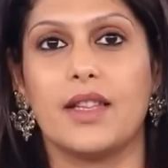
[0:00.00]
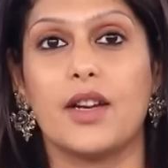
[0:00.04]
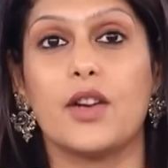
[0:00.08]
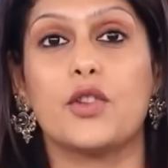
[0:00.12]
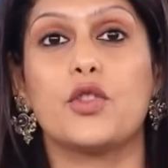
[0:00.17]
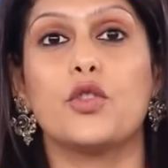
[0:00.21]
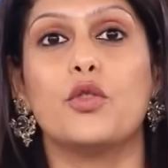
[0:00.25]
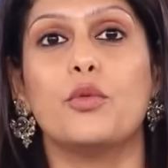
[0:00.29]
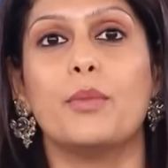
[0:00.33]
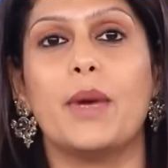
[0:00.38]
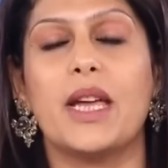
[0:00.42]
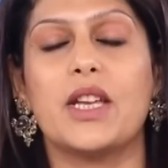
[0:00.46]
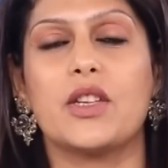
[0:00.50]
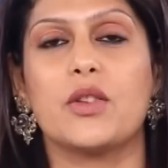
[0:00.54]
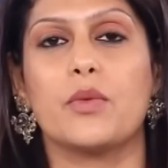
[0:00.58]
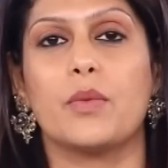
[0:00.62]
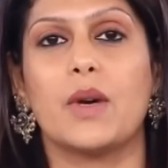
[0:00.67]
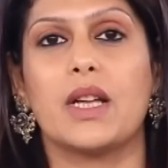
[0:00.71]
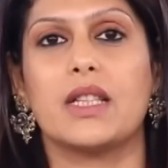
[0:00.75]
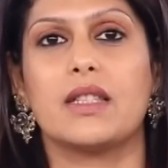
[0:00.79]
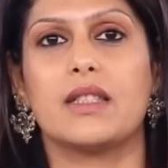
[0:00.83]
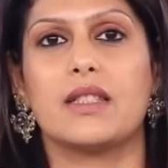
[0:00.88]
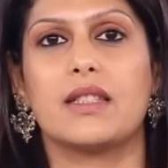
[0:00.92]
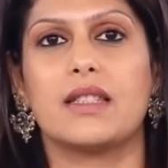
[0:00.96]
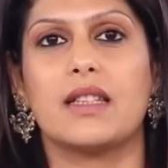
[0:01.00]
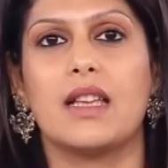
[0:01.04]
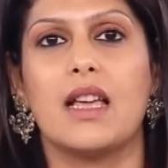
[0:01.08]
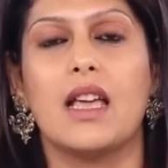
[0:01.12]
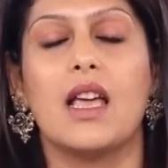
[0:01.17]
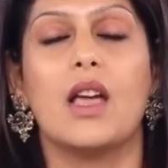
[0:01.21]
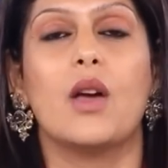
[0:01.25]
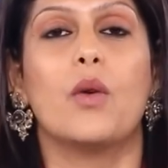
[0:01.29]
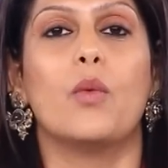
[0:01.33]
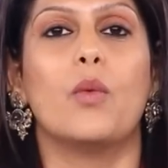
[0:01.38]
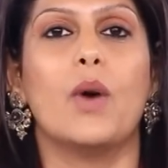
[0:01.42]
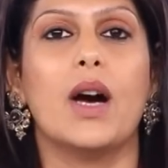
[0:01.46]
There are two major ones.
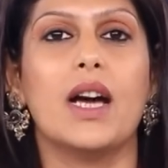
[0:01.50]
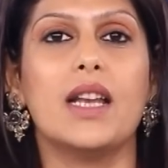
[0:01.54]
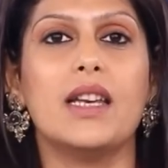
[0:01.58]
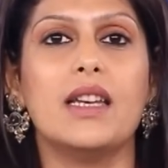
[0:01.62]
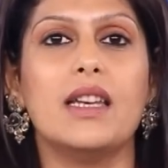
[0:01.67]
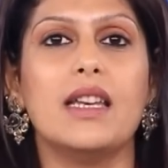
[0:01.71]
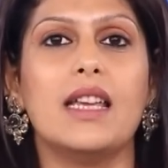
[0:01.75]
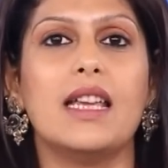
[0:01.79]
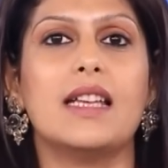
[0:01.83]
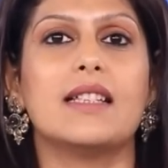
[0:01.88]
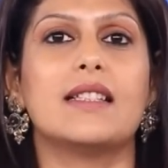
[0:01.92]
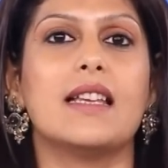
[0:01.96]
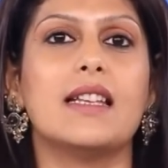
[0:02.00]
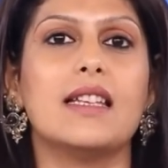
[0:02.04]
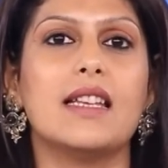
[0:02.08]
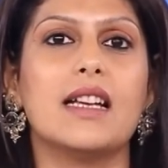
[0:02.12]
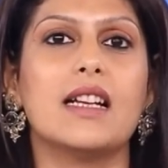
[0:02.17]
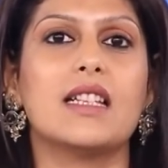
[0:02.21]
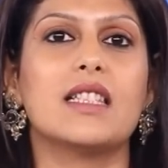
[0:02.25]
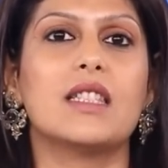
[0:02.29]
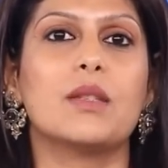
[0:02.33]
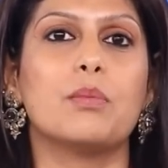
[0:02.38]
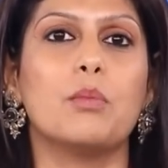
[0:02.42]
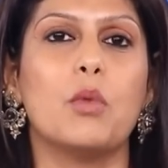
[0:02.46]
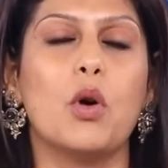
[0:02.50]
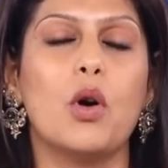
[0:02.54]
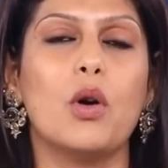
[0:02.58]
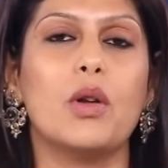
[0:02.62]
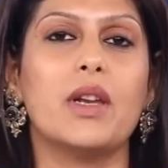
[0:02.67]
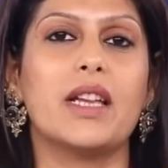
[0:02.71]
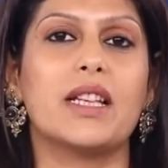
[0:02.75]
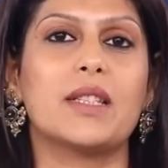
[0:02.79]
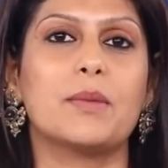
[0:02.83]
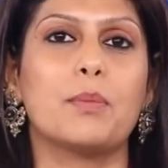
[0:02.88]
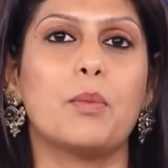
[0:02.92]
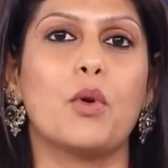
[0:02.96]
One is India's small
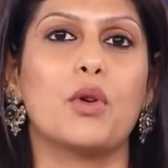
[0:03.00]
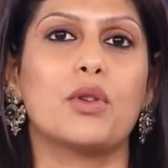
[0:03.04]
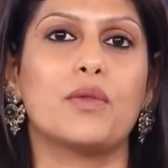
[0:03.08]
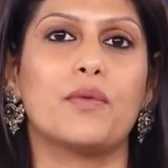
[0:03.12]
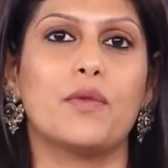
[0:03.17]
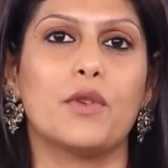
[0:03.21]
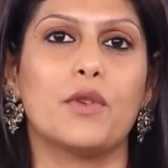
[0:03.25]
export